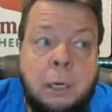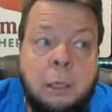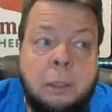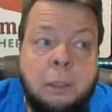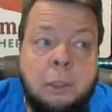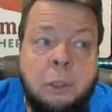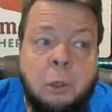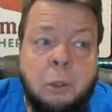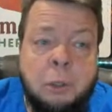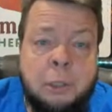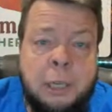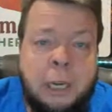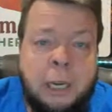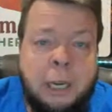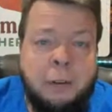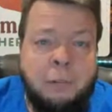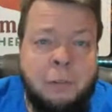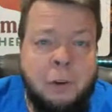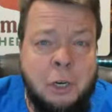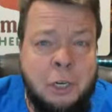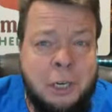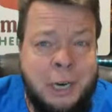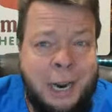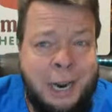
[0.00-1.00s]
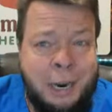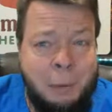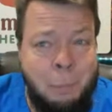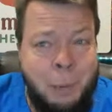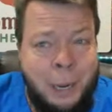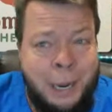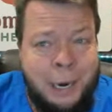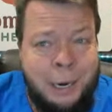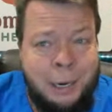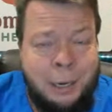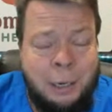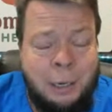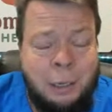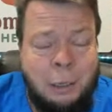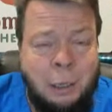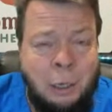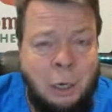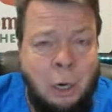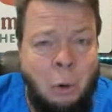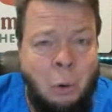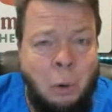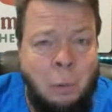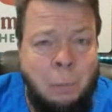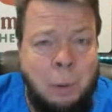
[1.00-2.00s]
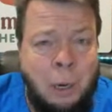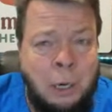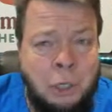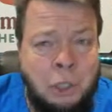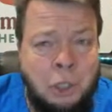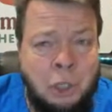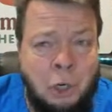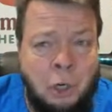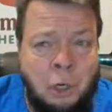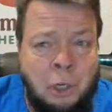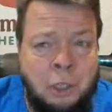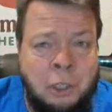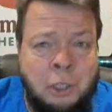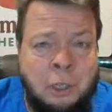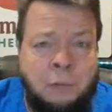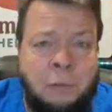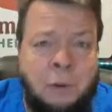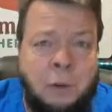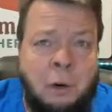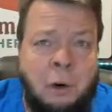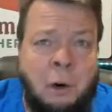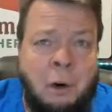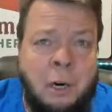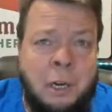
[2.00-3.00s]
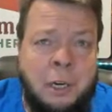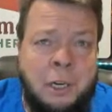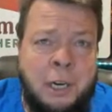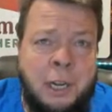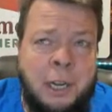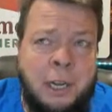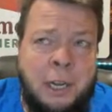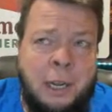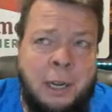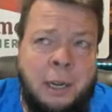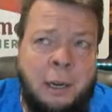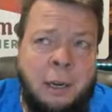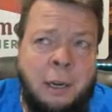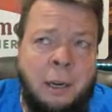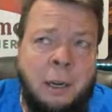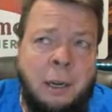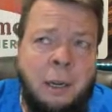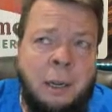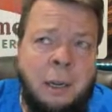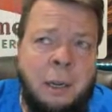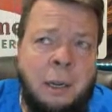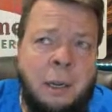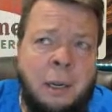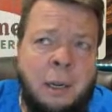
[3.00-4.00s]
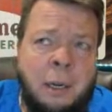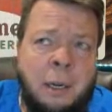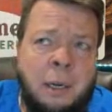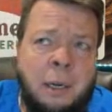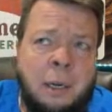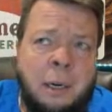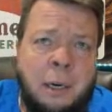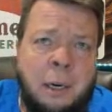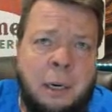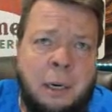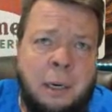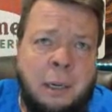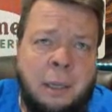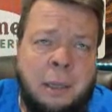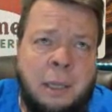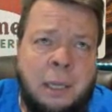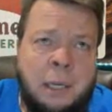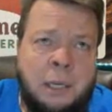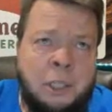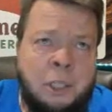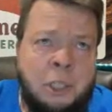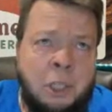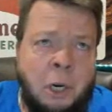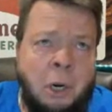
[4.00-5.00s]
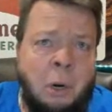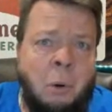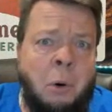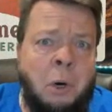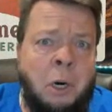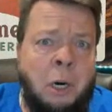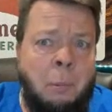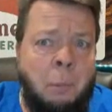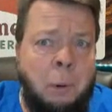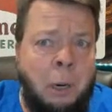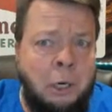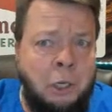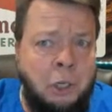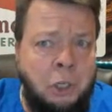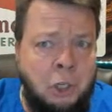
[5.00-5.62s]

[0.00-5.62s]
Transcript: Don't take it if you're diabetic. It can lower blood sugars, and if you're already taking uh, things to lower your blood